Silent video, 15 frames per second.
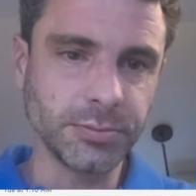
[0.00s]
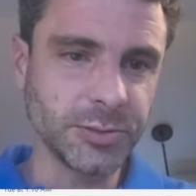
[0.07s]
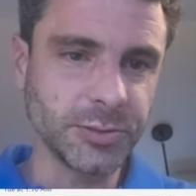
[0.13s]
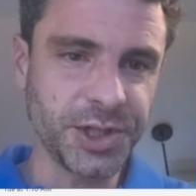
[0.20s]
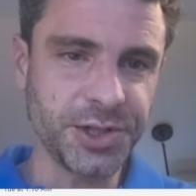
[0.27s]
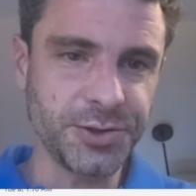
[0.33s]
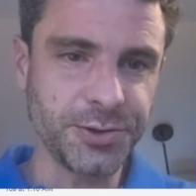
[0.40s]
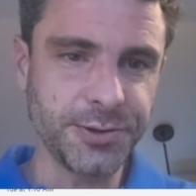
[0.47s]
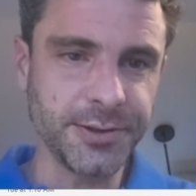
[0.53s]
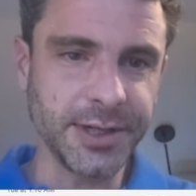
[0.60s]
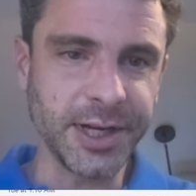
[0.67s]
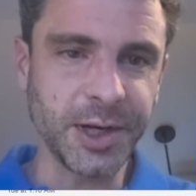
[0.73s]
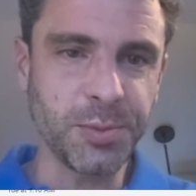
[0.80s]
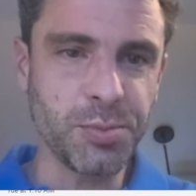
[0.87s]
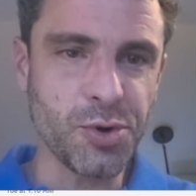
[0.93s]
do
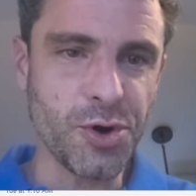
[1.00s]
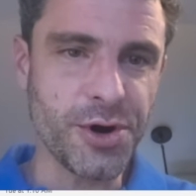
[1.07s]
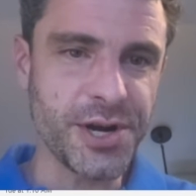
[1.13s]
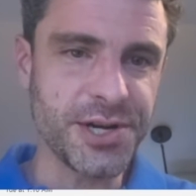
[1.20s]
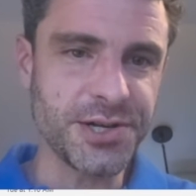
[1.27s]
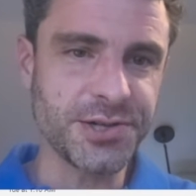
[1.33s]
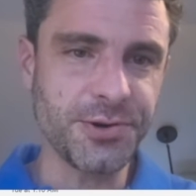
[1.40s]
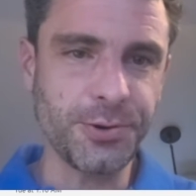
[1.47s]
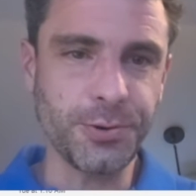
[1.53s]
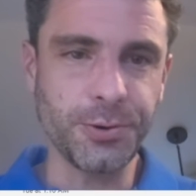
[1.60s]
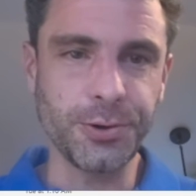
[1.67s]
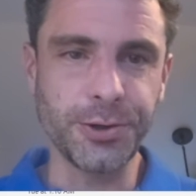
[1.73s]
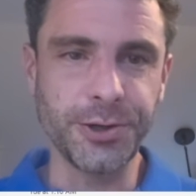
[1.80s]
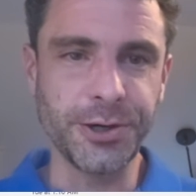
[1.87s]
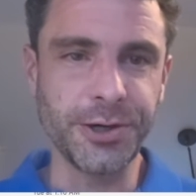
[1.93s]
like print
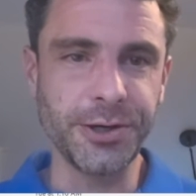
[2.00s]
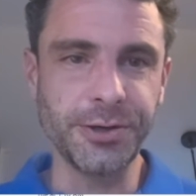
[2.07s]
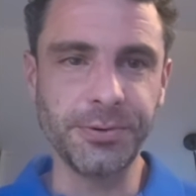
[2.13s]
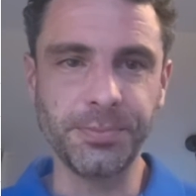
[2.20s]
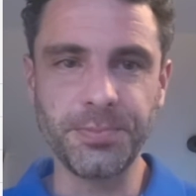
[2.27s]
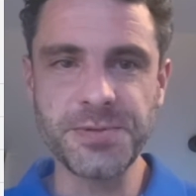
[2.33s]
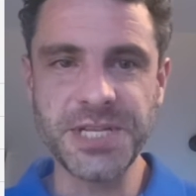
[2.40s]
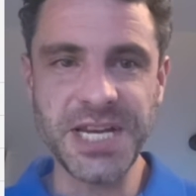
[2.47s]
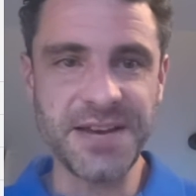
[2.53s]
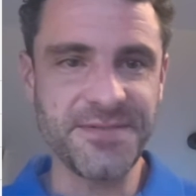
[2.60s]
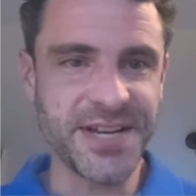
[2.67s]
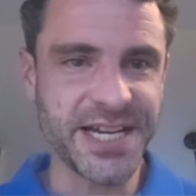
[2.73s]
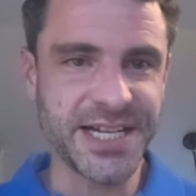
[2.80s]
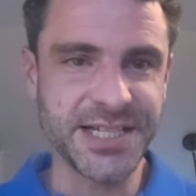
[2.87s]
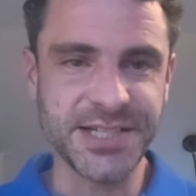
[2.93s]
or save
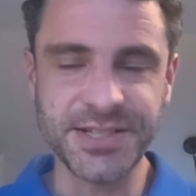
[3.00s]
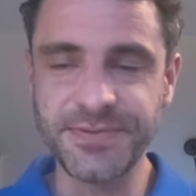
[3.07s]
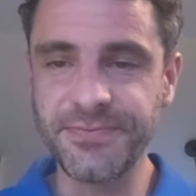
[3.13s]
as,